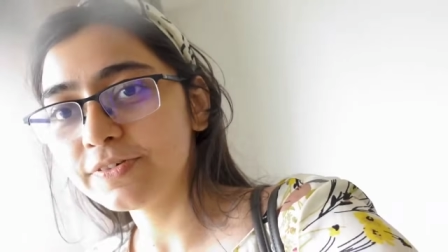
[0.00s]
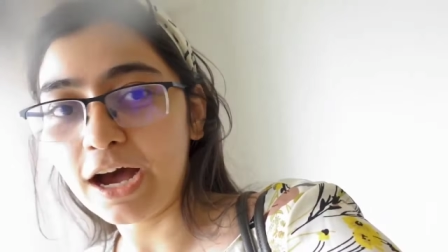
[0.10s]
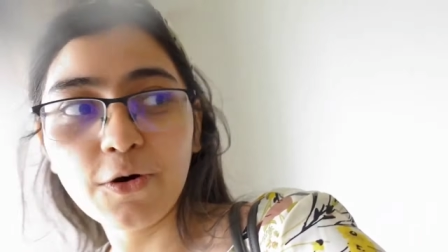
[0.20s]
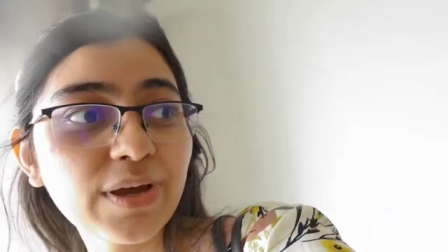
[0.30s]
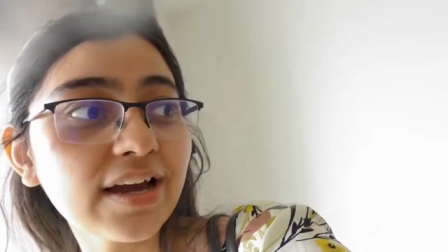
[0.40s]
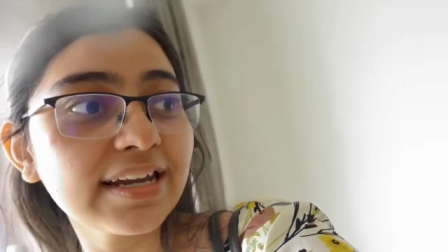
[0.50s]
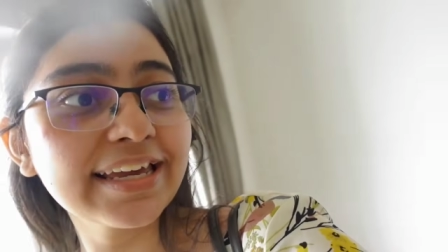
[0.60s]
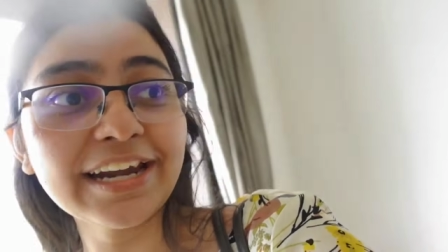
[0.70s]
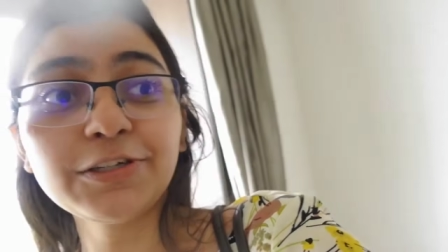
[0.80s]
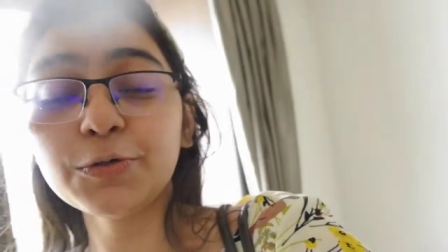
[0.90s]
now we are
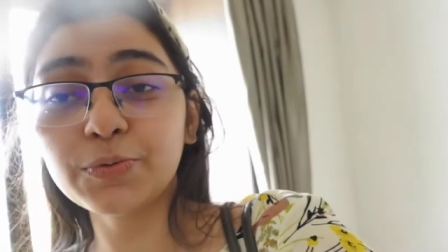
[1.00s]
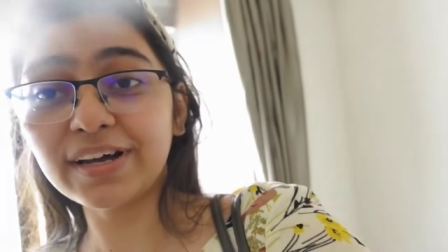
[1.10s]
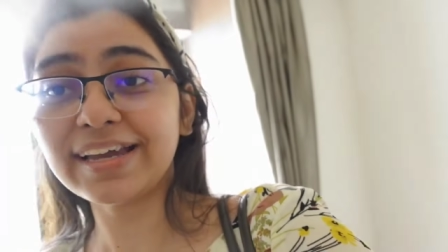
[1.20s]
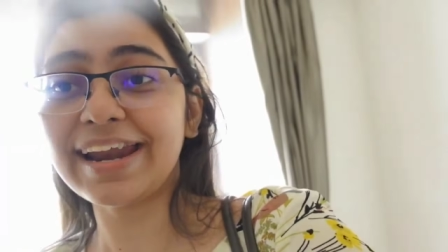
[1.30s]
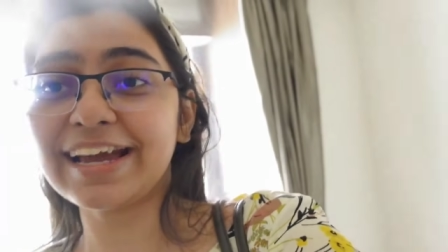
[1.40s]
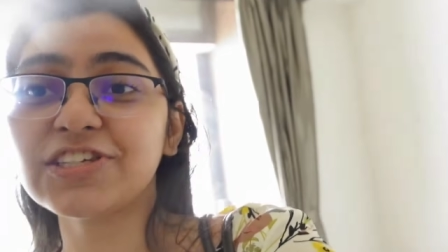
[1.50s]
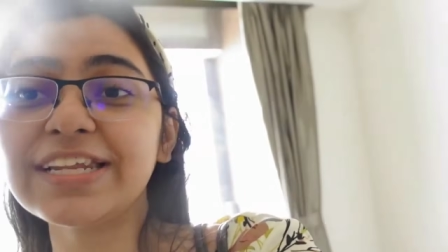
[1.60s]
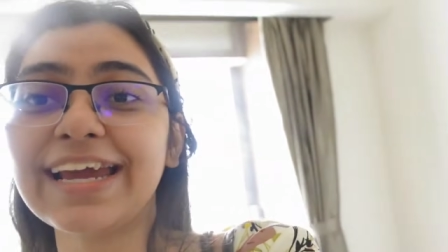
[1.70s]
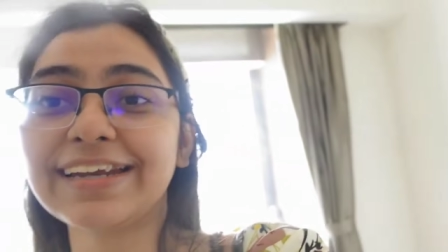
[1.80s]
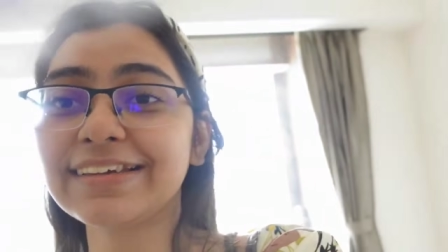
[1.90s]
gonna get to work and
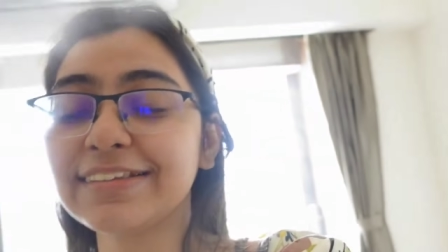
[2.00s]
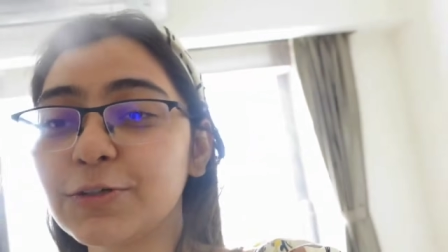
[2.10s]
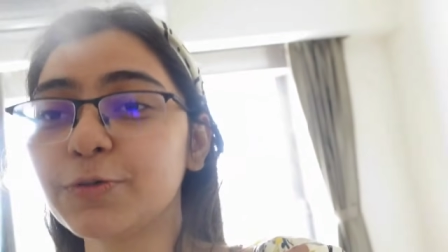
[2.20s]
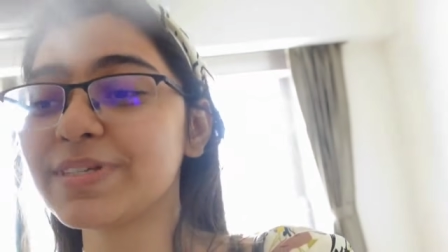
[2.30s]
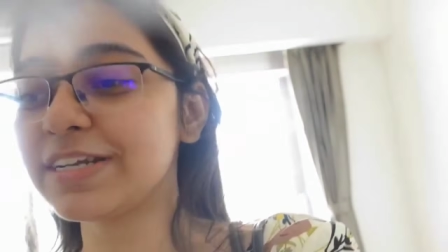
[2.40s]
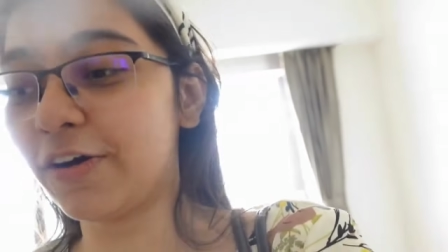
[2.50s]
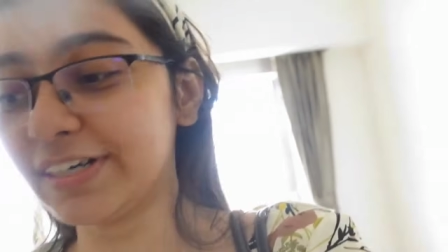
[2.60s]
actually getting the rooms in